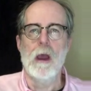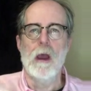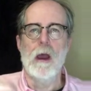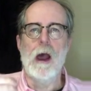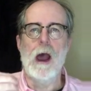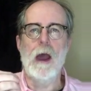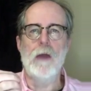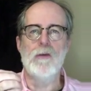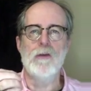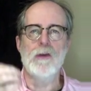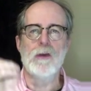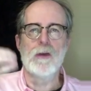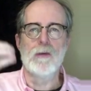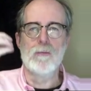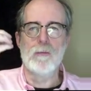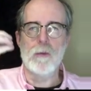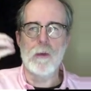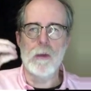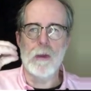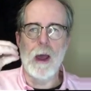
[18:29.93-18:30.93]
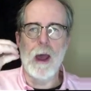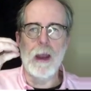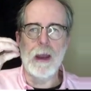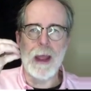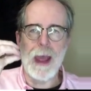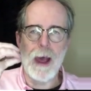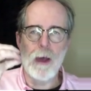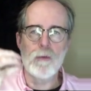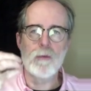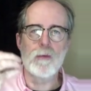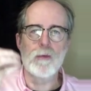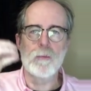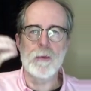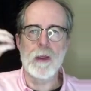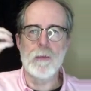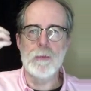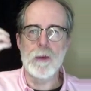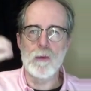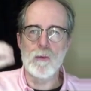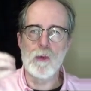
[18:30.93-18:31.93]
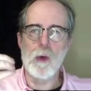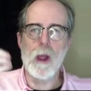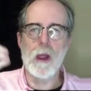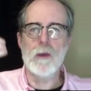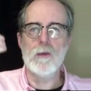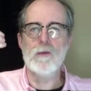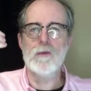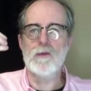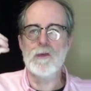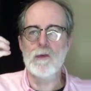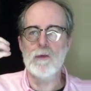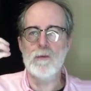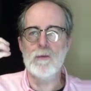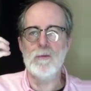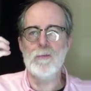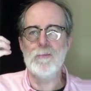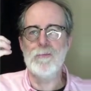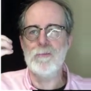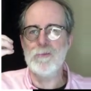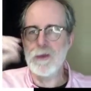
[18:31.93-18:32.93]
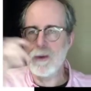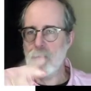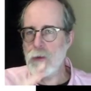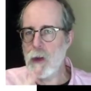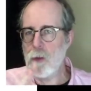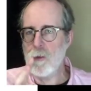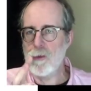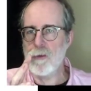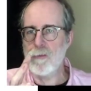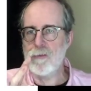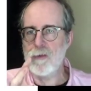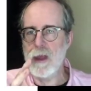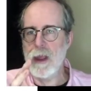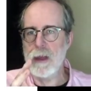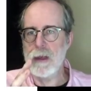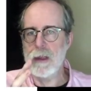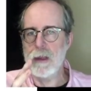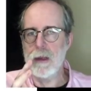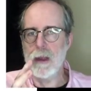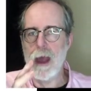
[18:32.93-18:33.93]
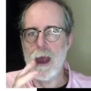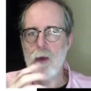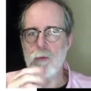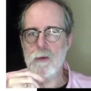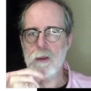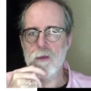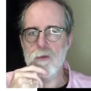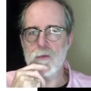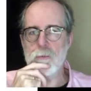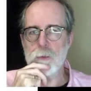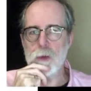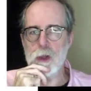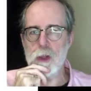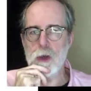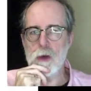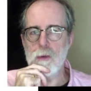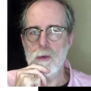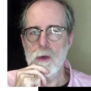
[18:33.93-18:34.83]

either an algorithm can be run to figure out what the fan out is below,